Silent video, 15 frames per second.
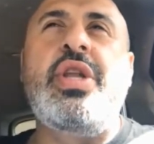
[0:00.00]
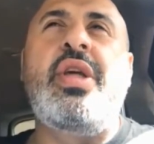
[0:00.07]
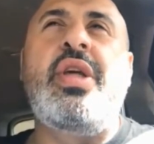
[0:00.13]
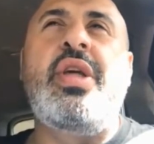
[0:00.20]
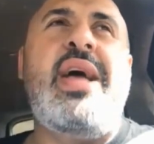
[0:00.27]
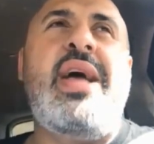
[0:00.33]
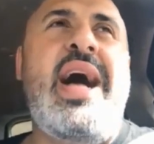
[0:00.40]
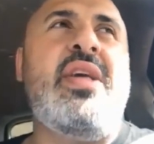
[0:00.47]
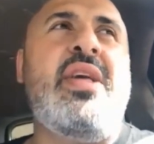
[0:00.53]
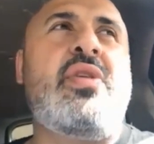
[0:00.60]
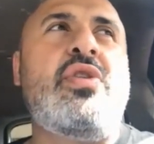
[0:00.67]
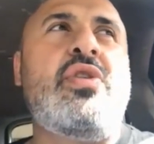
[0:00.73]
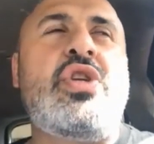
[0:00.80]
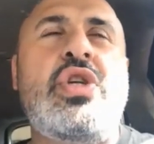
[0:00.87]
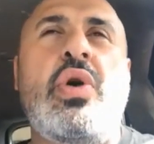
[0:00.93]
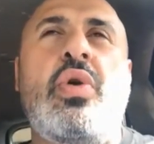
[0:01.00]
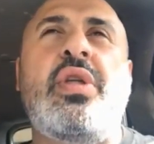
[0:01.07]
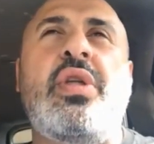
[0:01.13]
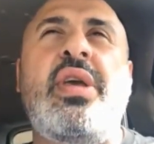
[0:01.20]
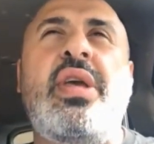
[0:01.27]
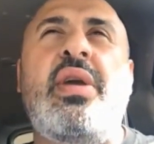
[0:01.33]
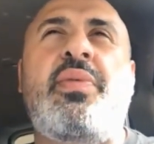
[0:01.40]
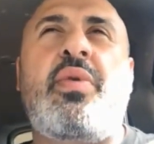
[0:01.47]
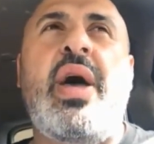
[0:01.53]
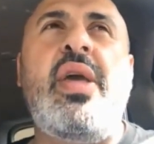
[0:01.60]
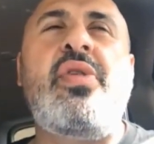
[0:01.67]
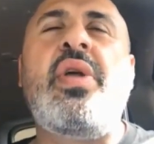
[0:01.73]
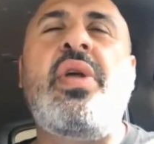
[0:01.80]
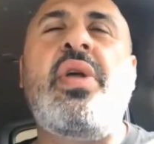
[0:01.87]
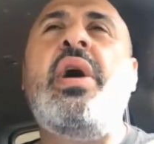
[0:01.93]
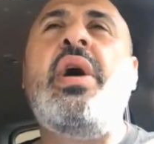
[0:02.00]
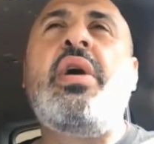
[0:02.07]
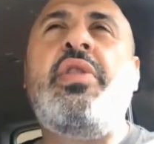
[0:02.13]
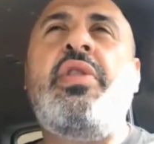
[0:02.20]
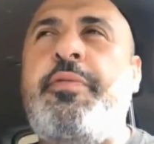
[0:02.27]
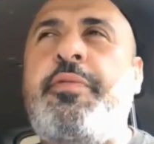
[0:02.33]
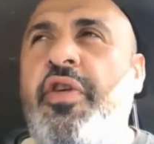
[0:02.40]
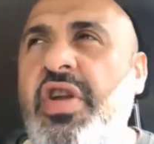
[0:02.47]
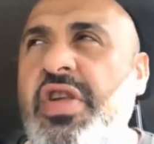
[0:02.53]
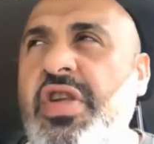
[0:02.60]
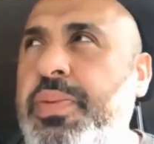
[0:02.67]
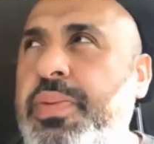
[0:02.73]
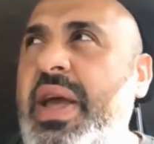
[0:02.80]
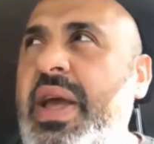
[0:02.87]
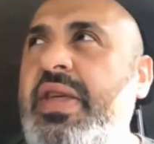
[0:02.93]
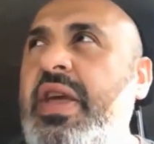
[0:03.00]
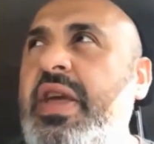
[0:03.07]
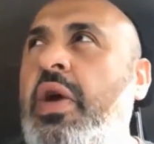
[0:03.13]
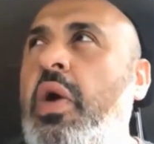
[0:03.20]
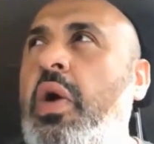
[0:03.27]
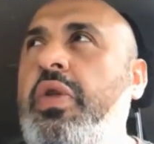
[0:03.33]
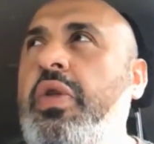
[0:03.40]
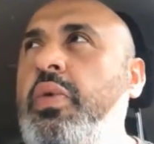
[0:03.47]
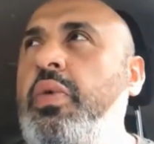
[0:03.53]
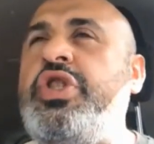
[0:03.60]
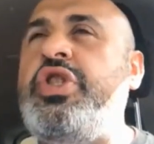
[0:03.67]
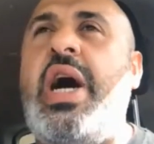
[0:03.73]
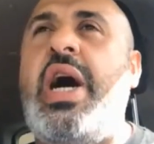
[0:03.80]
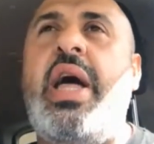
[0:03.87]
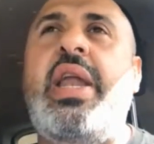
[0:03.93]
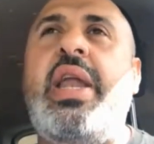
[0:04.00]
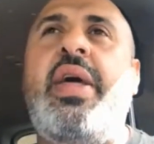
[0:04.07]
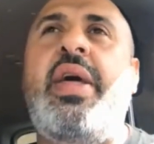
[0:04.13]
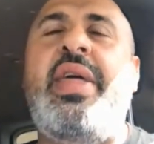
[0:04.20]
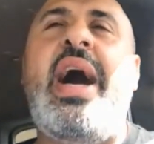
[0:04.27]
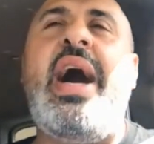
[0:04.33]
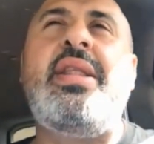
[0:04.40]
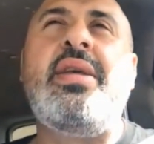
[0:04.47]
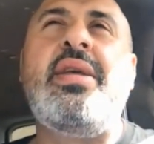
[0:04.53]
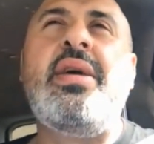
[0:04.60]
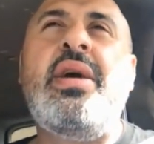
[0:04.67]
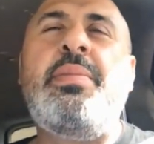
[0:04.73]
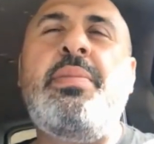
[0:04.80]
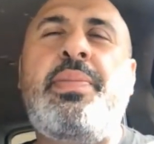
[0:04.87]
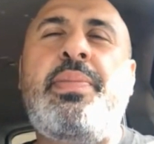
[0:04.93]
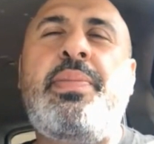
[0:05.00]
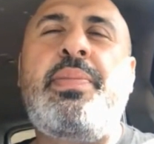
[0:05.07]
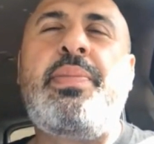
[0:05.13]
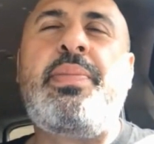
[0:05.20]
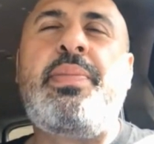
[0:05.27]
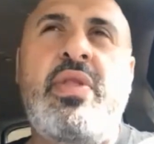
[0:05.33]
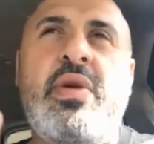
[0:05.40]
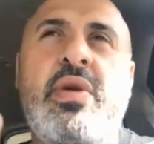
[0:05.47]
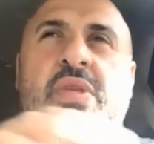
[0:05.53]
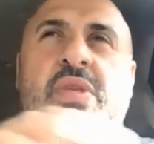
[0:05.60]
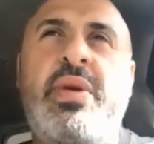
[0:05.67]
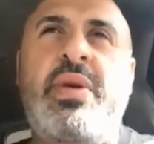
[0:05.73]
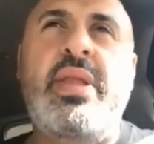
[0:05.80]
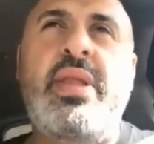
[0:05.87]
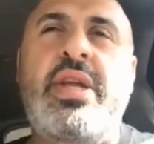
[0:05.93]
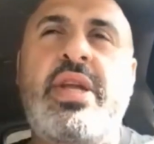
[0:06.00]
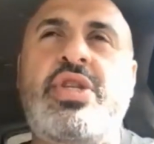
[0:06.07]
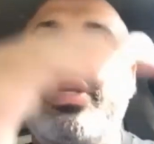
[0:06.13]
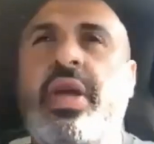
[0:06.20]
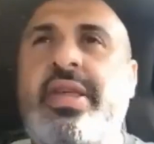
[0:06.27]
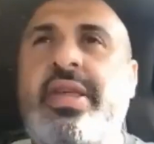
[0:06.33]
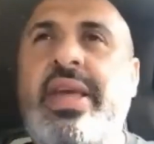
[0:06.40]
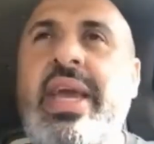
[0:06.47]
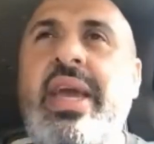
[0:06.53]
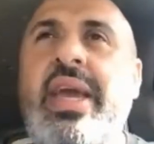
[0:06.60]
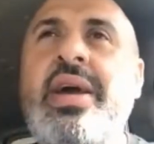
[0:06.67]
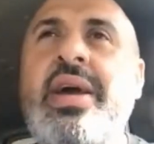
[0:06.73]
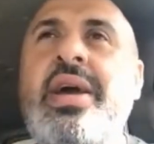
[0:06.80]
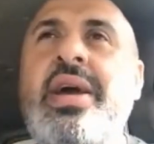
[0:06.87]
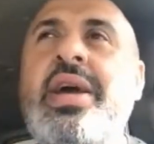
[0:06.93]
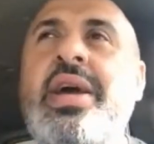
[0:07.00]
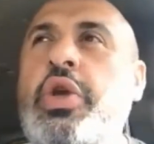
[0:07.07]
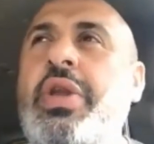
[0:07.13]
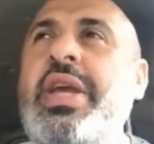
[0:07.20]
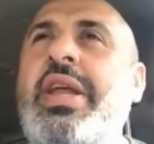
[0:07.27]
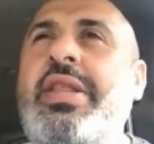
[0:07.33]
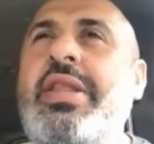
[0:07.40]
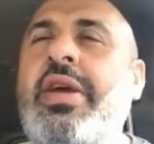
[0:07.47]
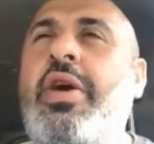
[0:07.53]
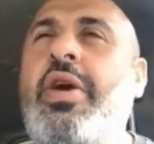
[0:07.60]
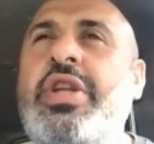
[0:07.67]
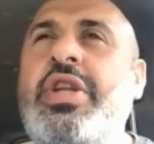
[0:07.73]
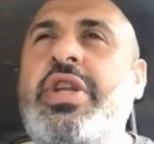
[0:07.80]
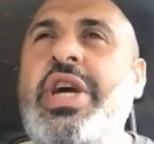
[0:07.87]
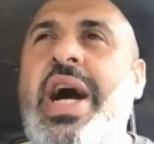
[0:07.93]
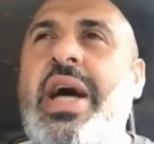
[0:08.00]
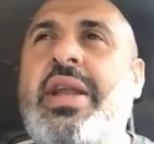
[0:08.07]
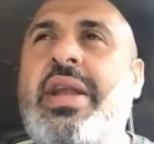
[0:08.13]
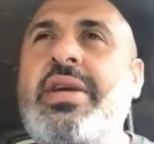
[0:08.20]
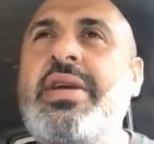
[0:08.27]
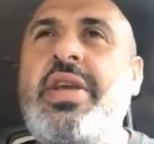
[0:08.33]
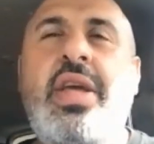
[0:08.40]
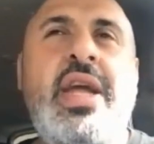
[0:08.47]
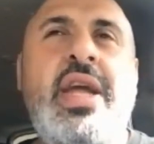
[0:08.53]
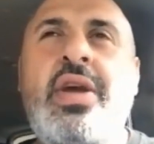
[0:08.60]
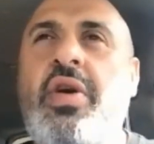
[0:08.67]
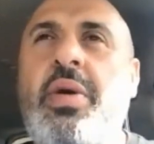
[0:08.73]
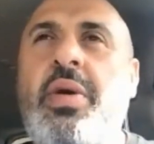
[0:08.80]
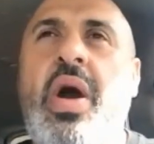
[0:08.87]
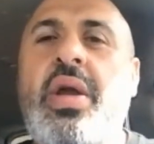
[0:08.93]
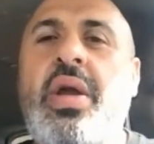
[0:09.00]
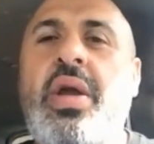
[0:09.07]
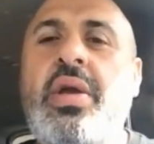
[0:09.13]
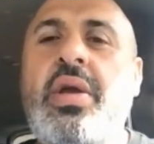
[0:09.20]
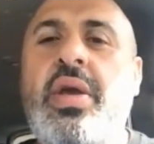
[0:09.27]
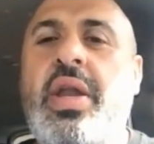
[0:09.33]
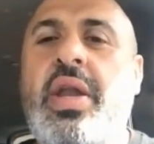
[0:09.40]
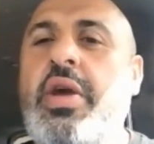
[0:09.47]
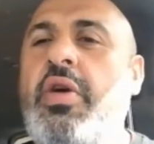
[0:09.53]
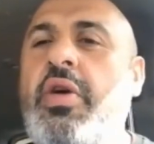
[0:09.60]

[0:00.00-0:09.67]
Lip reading: is asked to show the deity of Christ, the first place he goes to is John, and that proves the Muslim contention. You see, you needed to go to John. You didn't go to Mark, you didn't go to